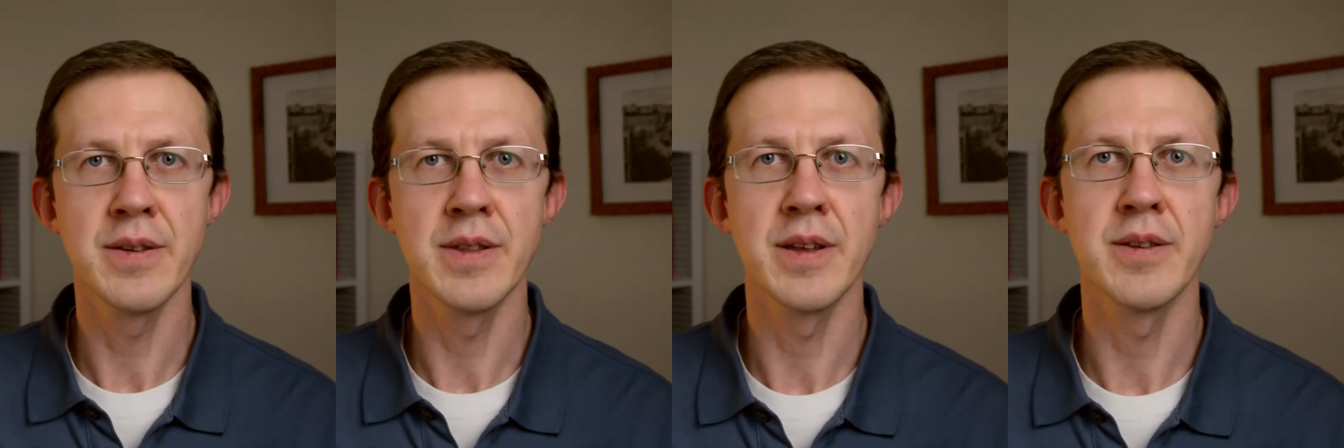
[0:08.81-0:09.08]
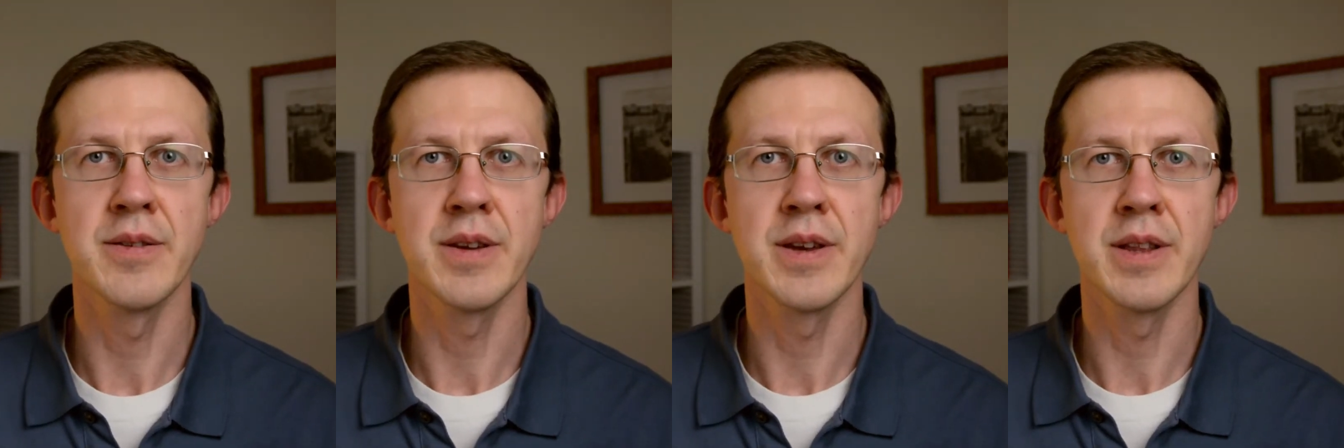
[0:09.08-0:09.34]
that
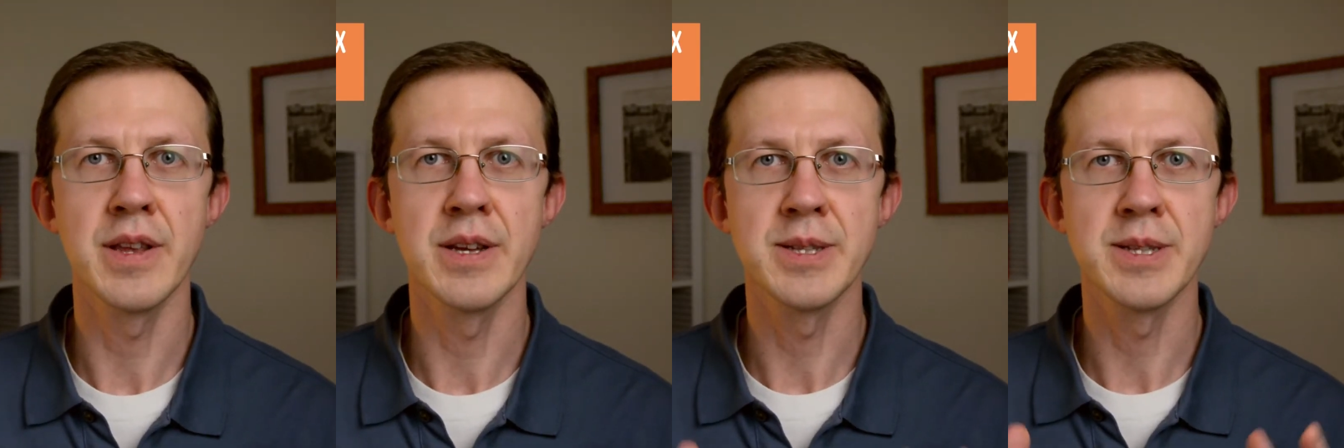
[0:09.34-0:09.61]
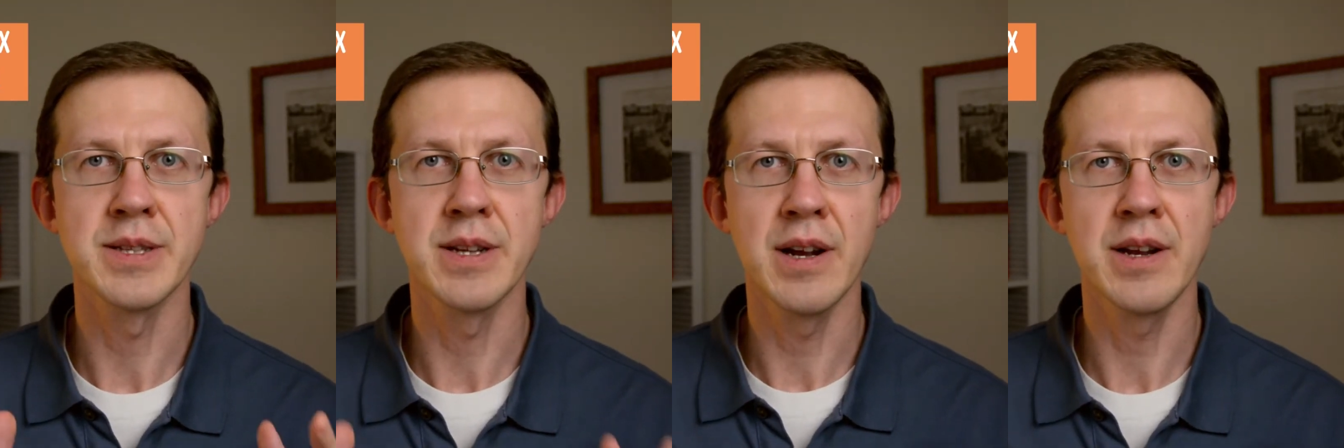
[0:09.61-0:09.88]
you can get
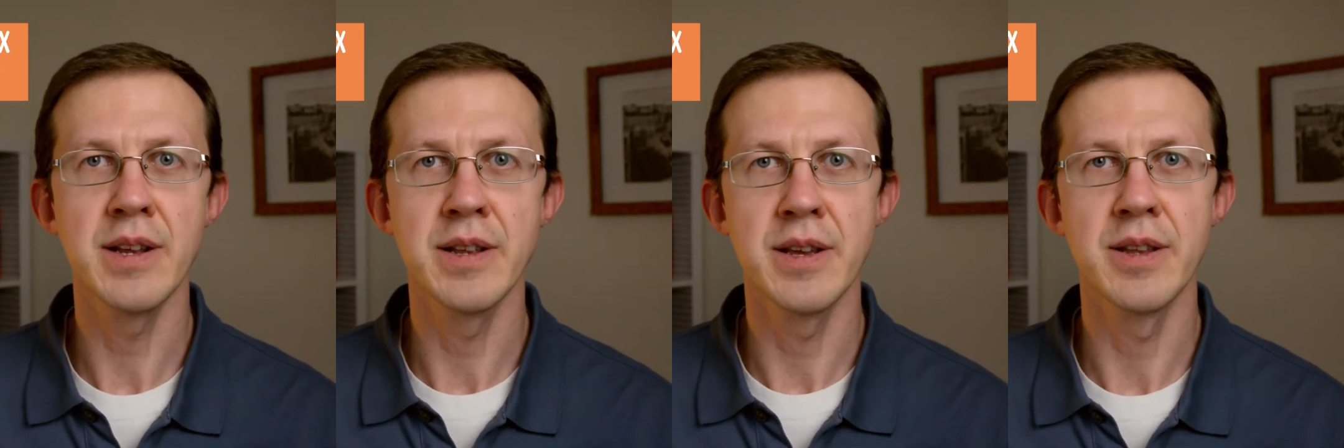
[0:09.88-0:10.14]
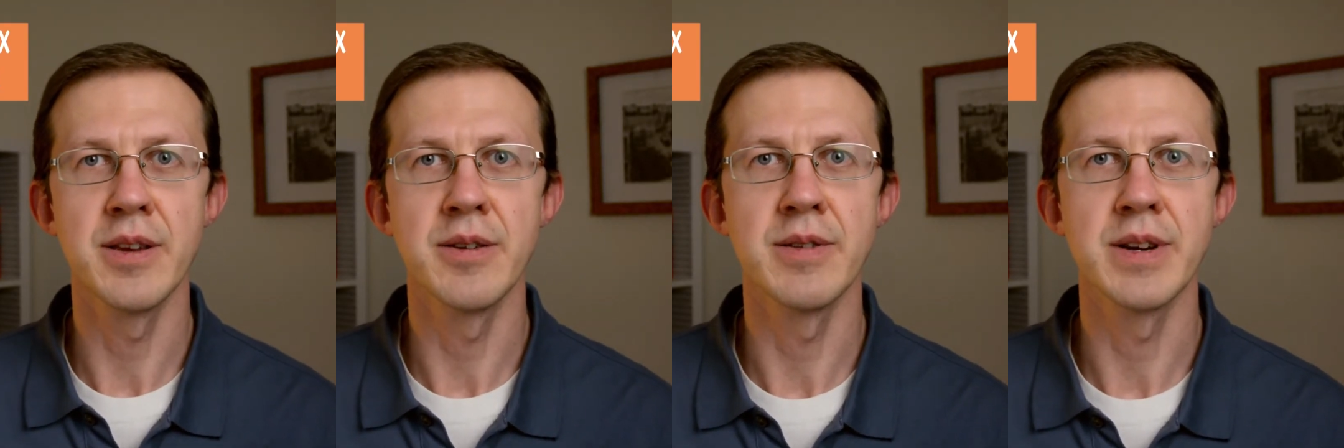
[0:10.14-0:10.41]
started
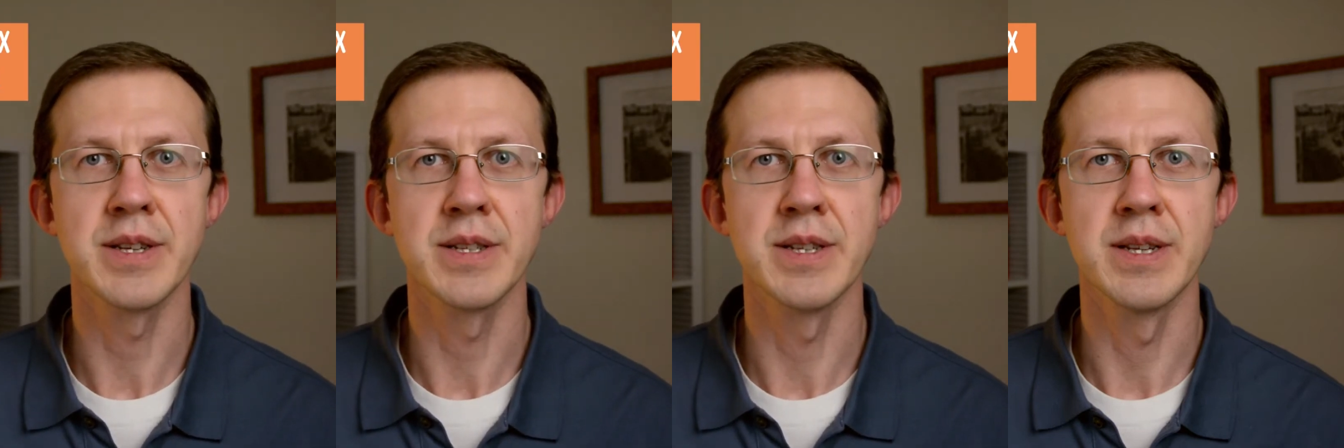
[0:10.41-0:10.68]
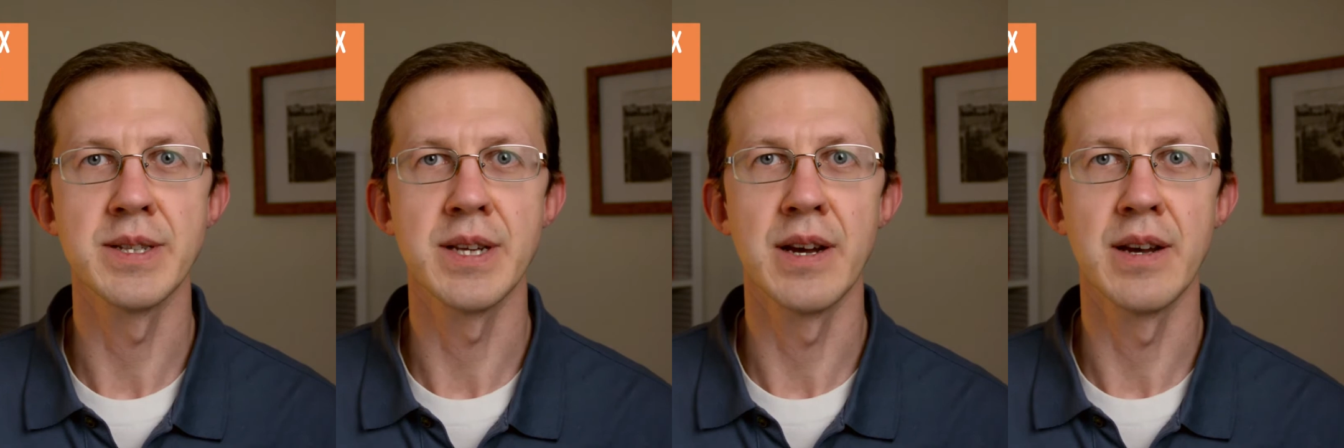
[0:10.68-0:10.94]
in UX
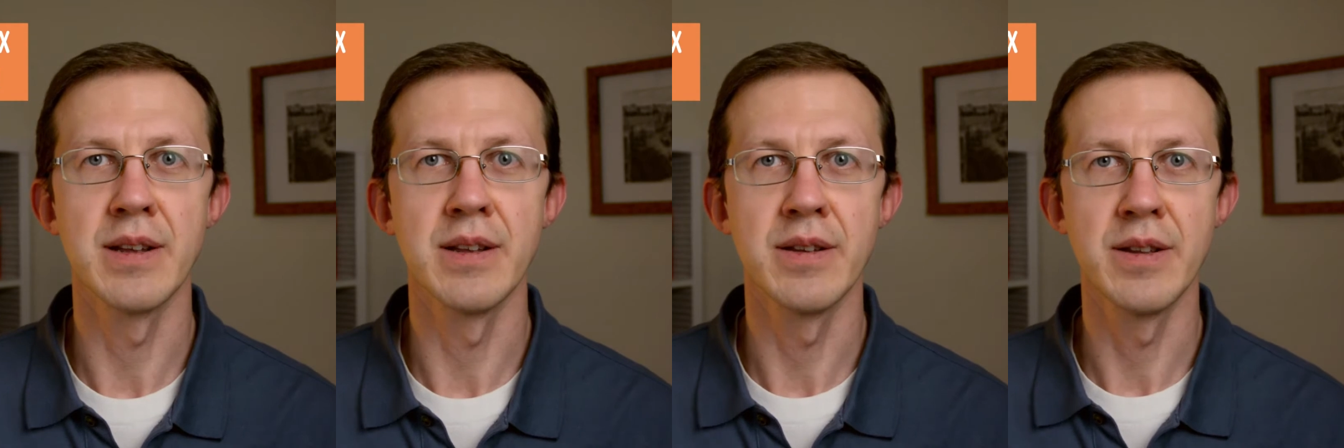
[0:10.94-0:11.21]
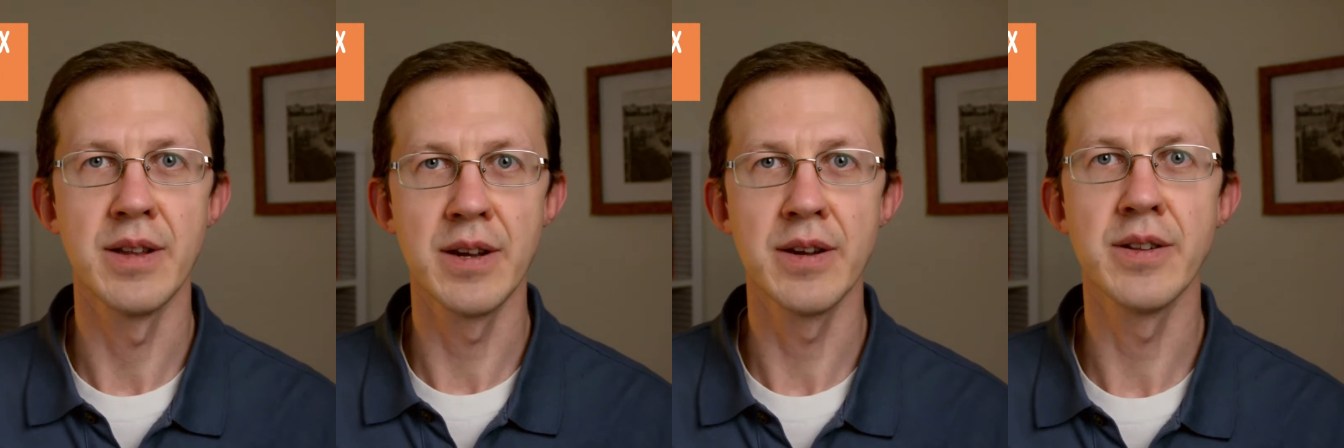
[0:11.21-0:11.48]
design
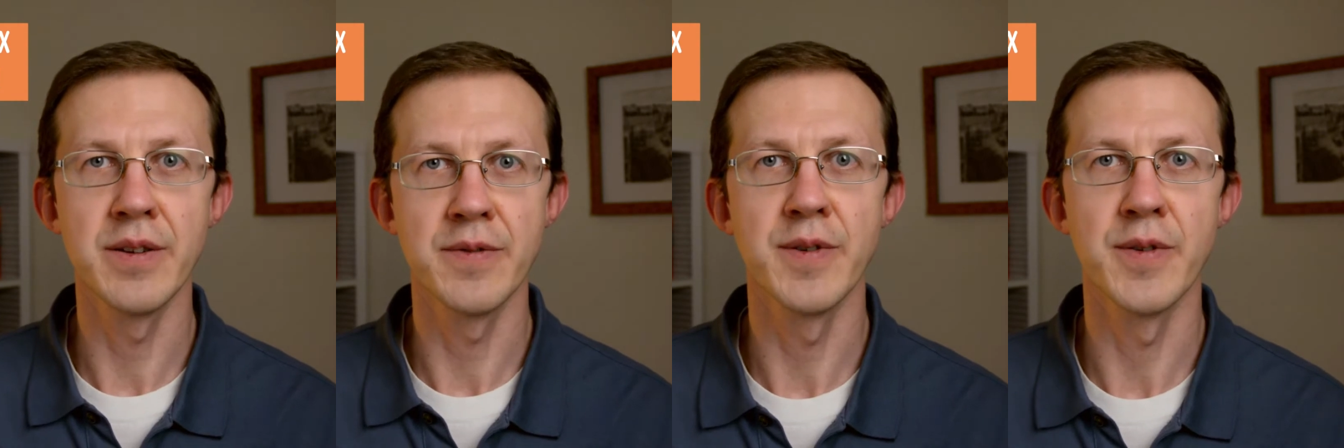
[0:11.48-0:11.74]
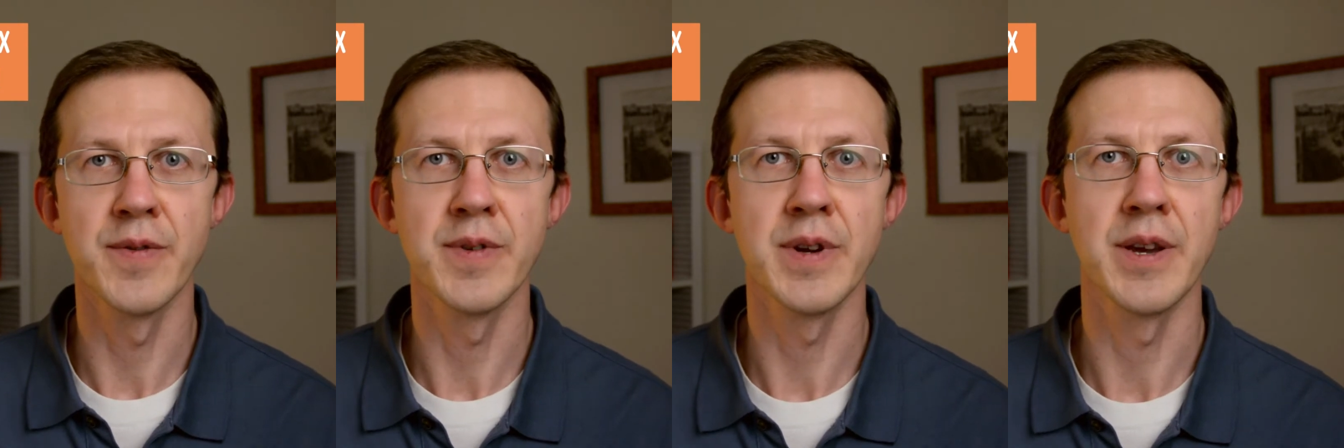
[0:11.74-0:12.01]
nearly for
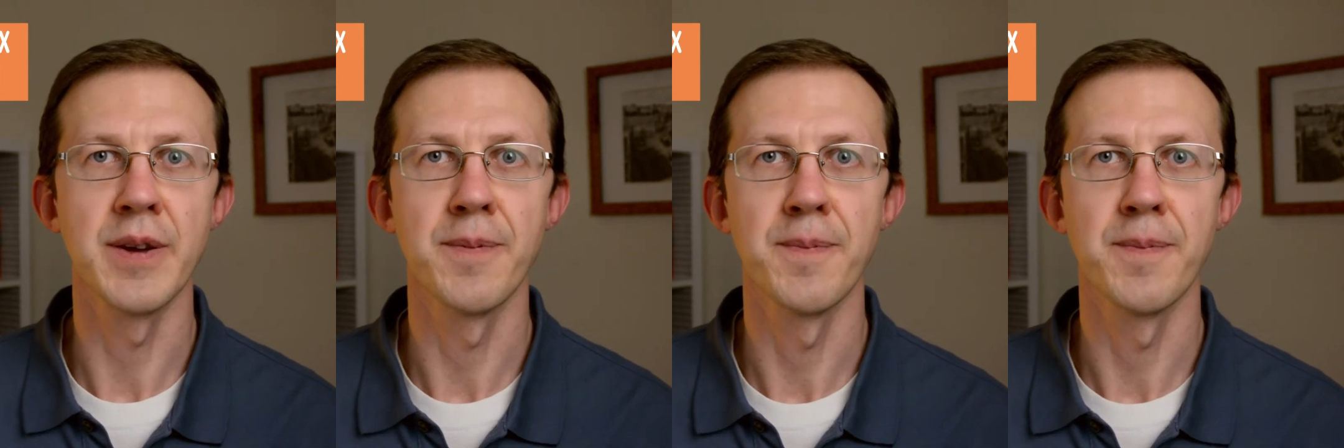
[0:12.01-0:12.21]
free.